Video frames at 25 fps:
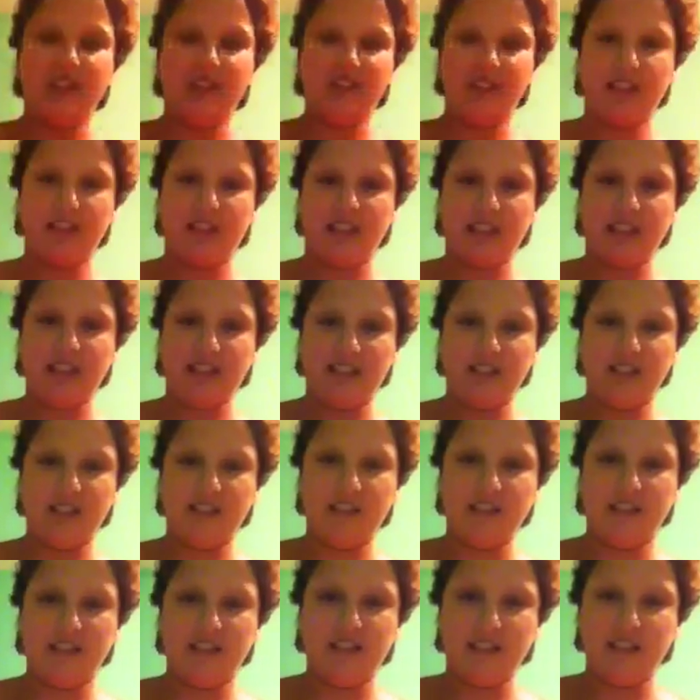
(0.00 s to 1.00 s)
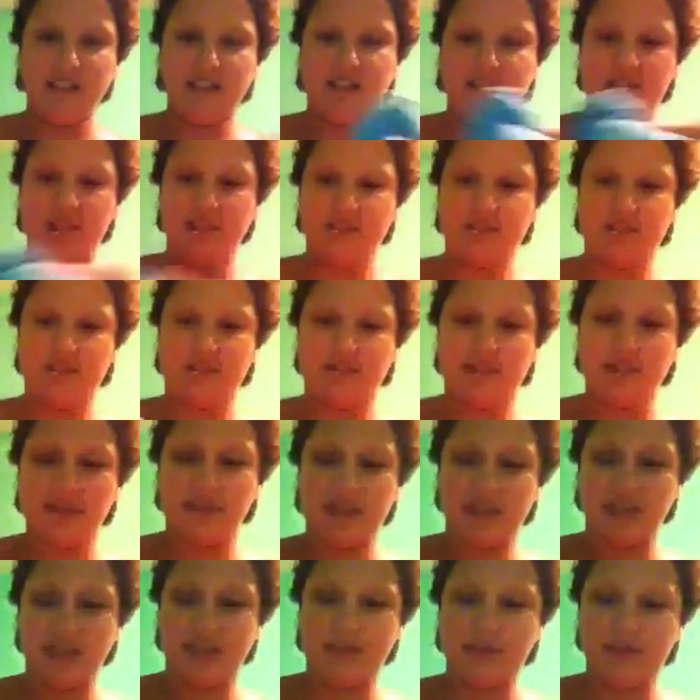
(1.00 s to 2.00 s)
take it,
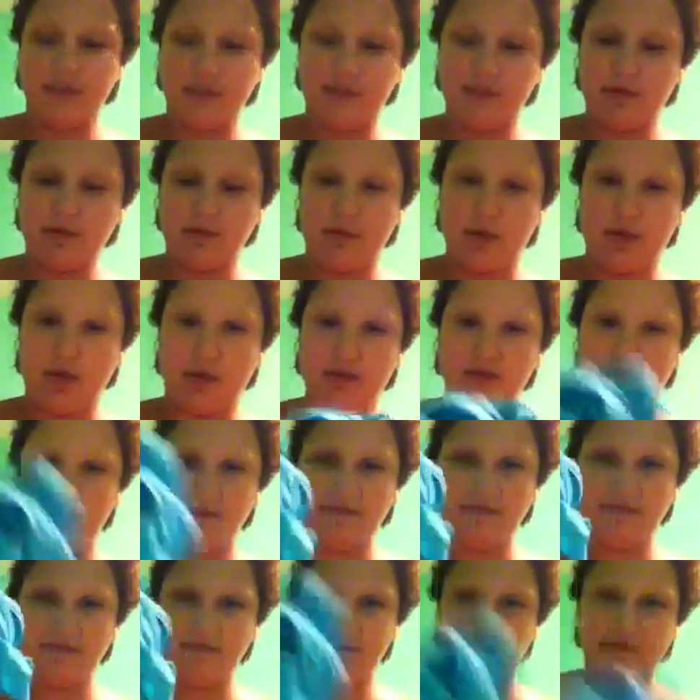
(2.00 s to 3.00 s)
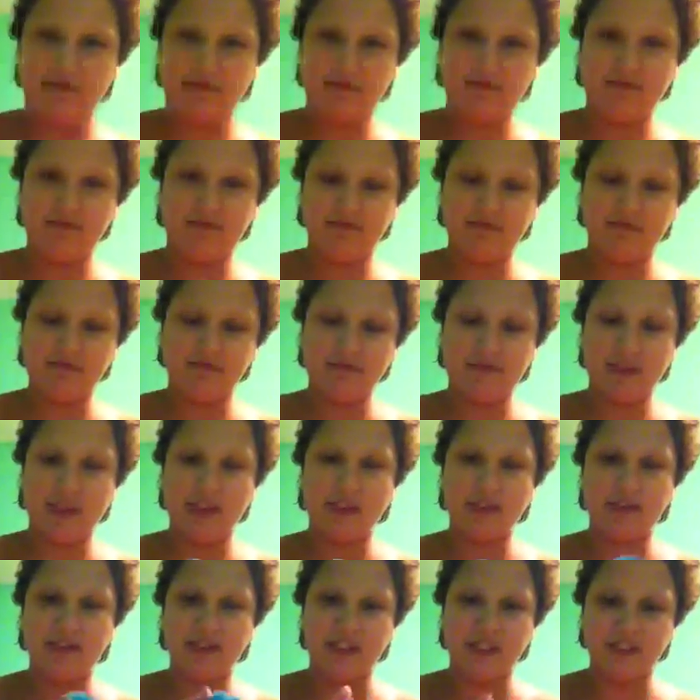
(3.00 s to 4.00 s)
scrunch it up into a ball.
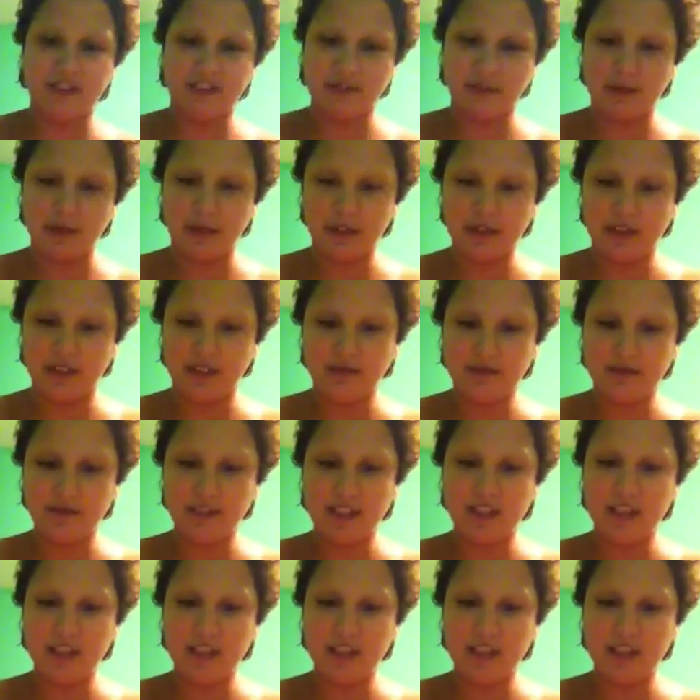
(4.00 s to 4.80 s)
Nothing fancy about that.